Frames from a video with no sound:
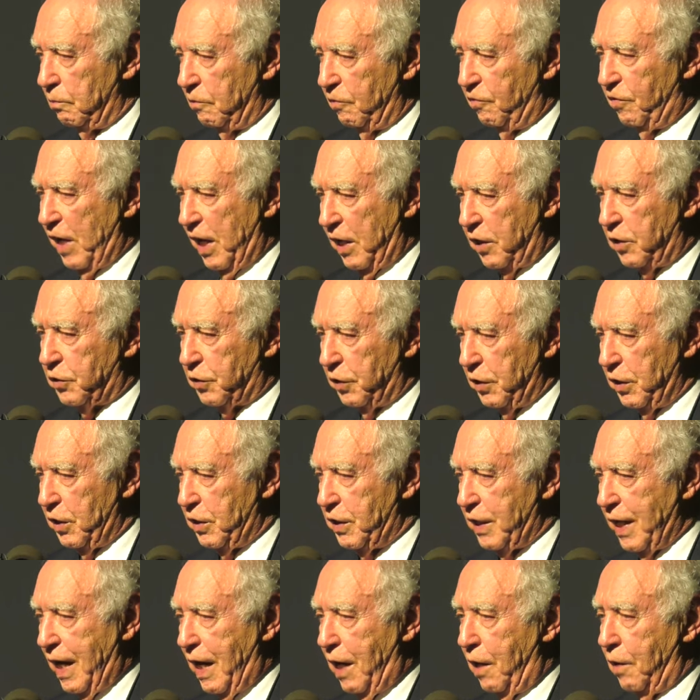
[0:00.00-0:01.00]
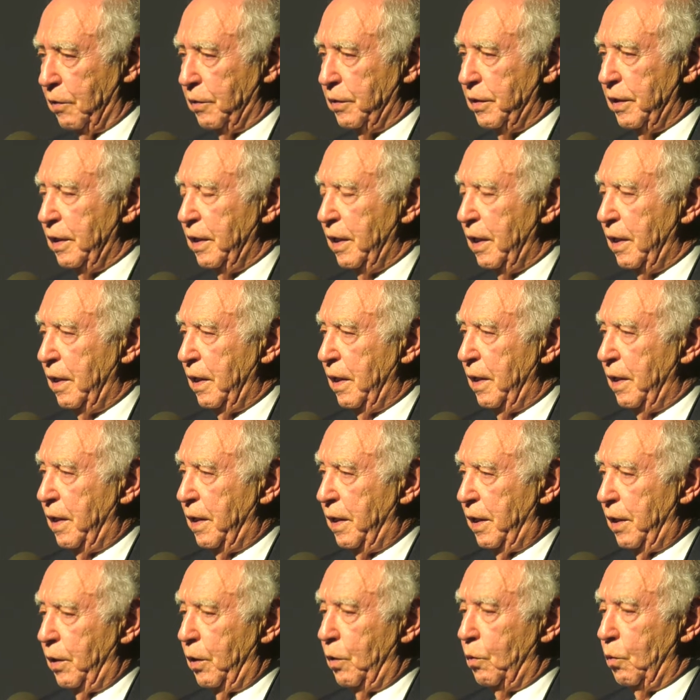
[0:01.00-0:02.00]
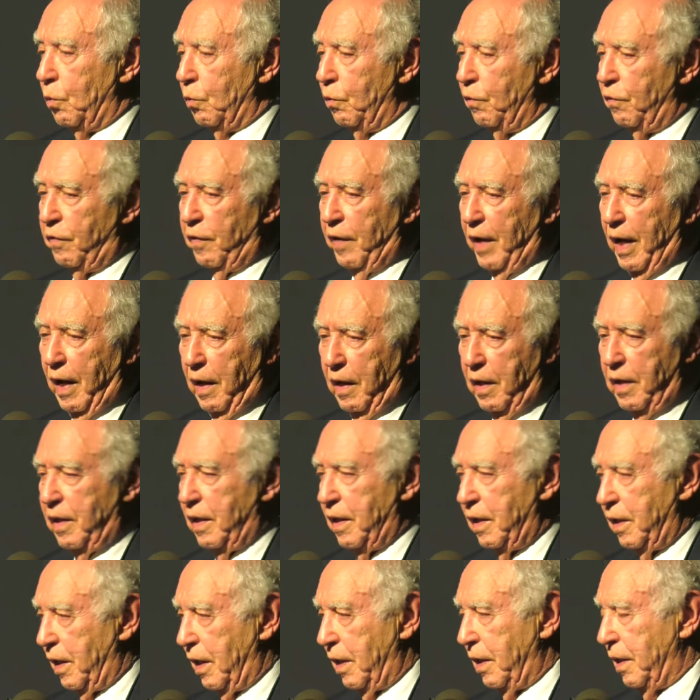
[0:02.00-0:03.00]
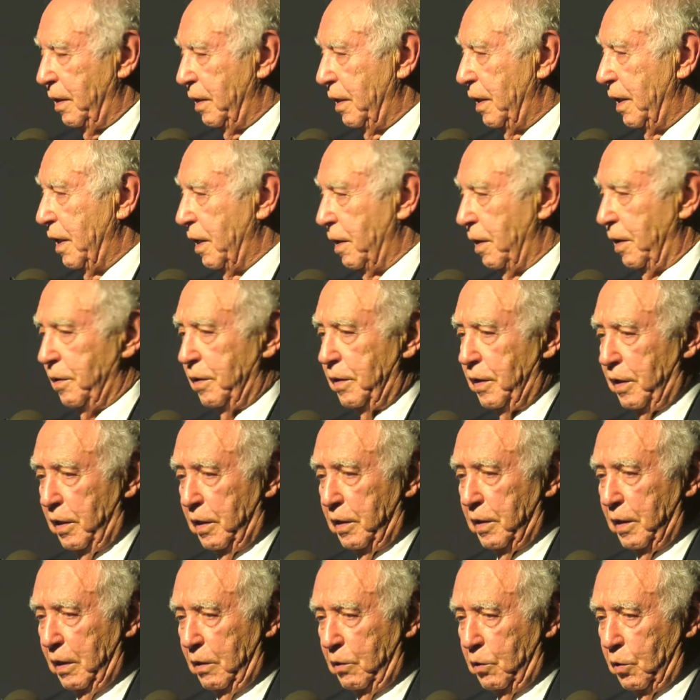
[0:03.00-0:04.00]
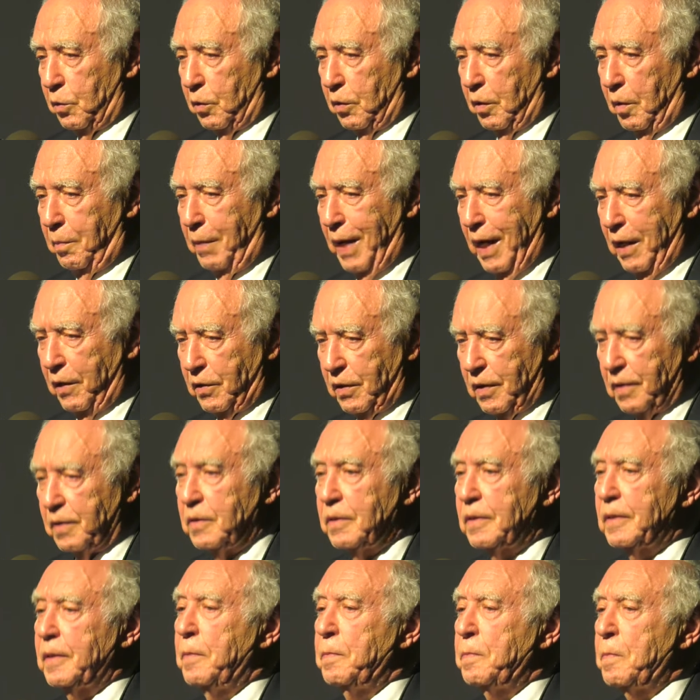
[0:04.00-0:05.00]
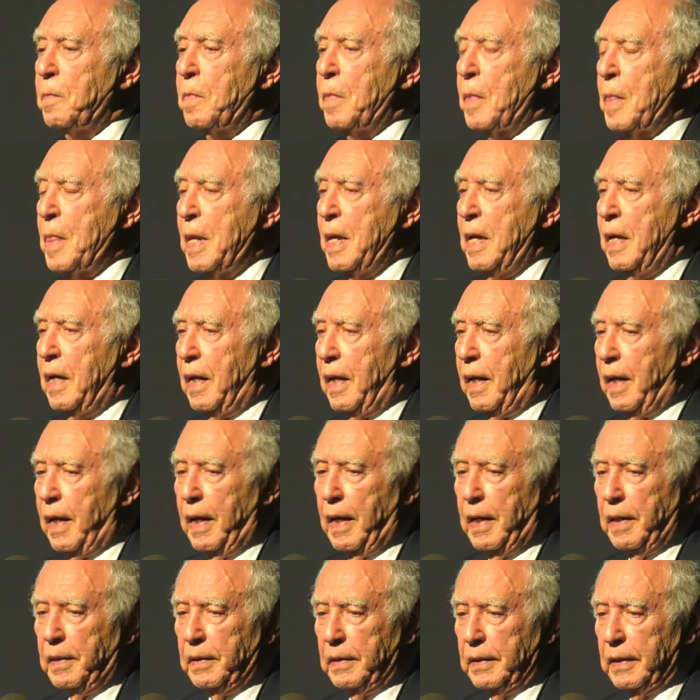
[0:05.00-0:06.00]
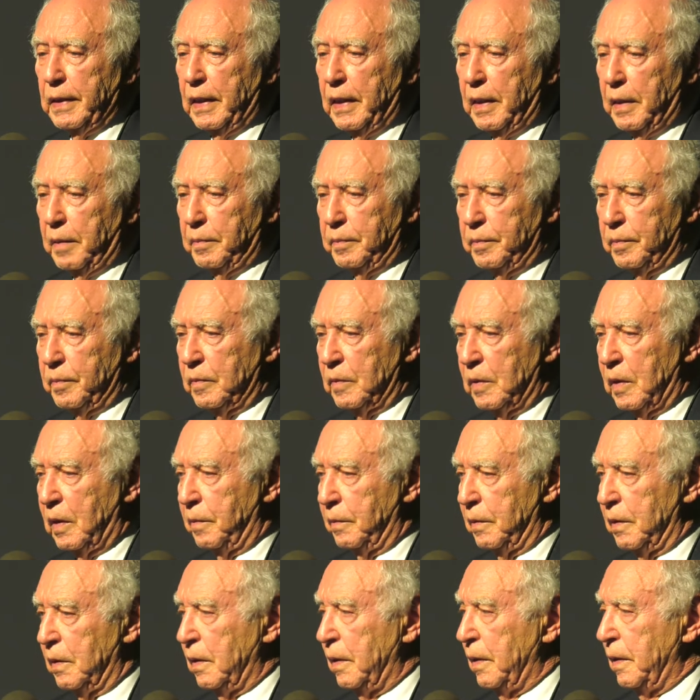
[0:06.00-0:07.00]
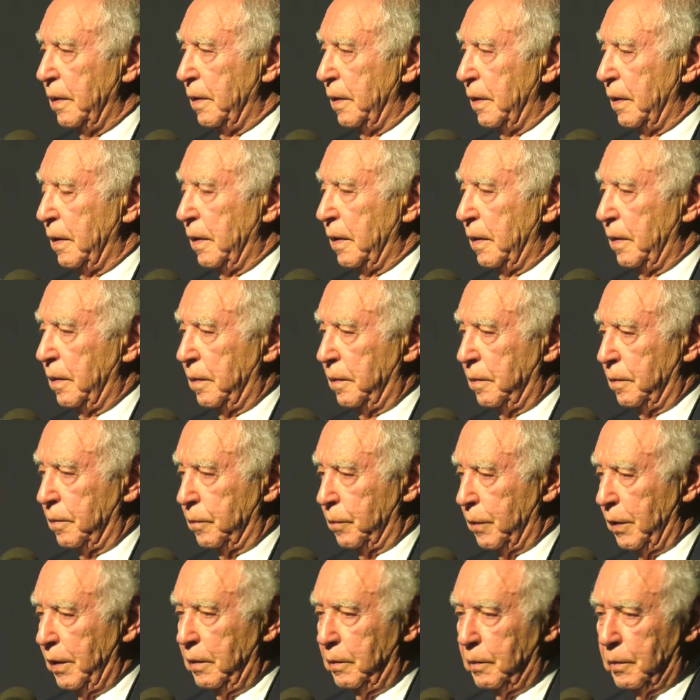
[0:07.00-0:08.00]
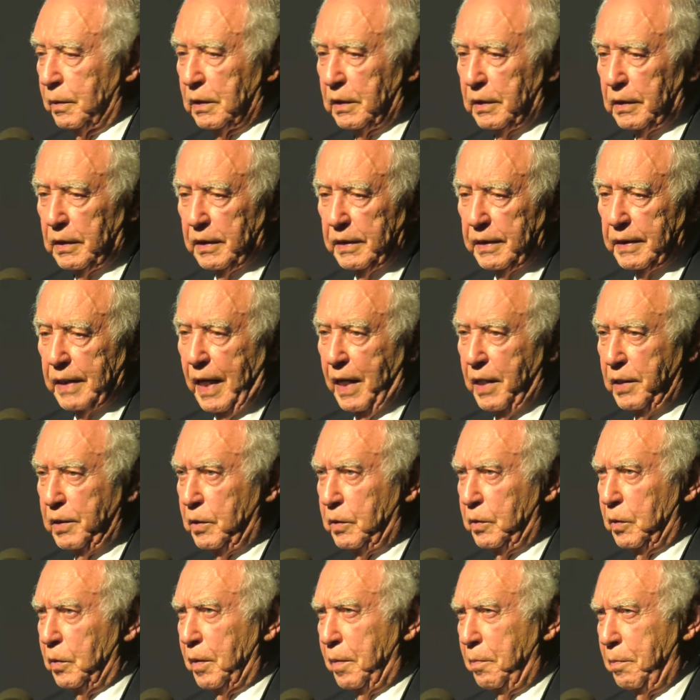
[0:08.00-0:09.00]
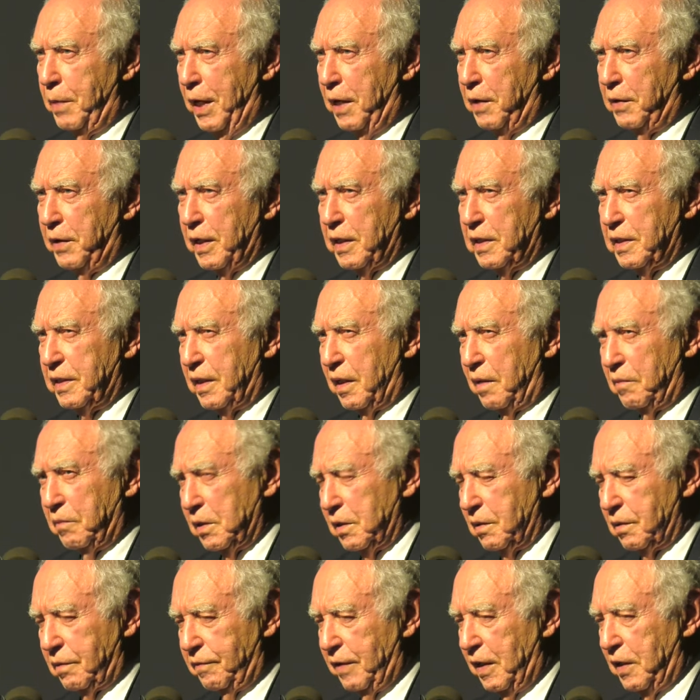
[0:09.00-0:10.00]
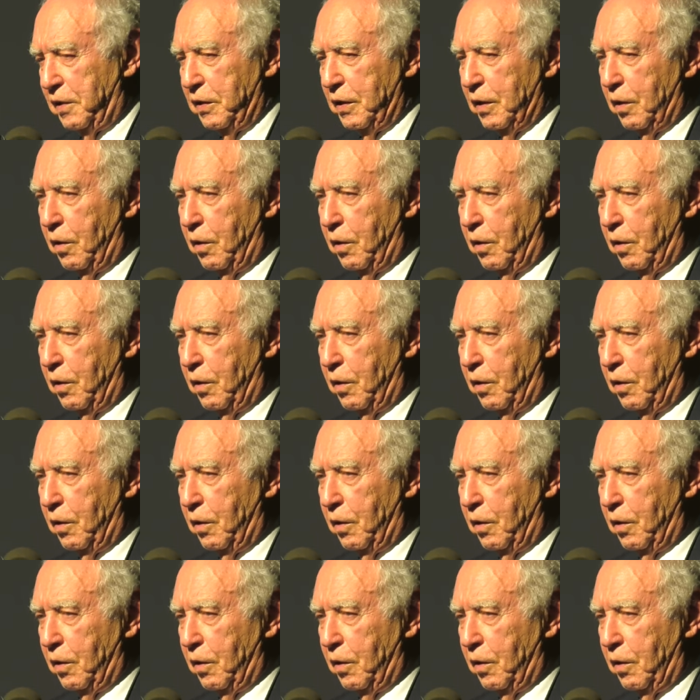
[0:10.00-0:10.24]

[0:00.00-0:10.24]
factory town in Ufa and you know in the Ural Mountains, and uh, we were assigned to a barracks that was very